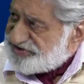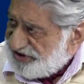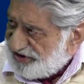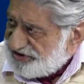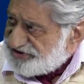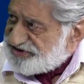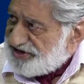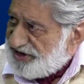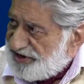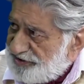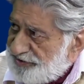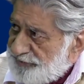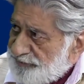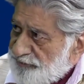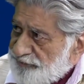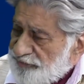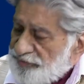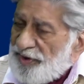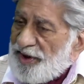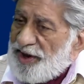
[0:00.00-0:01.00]
says that,
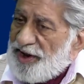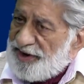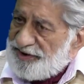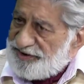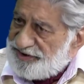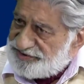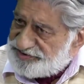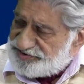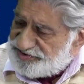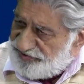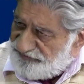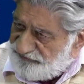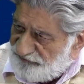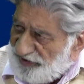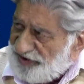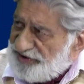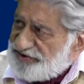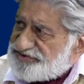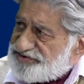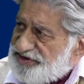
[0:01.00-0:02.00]
and it
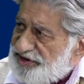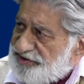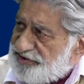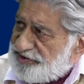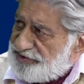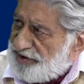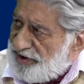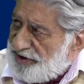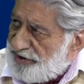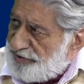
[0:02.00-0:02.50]
defines that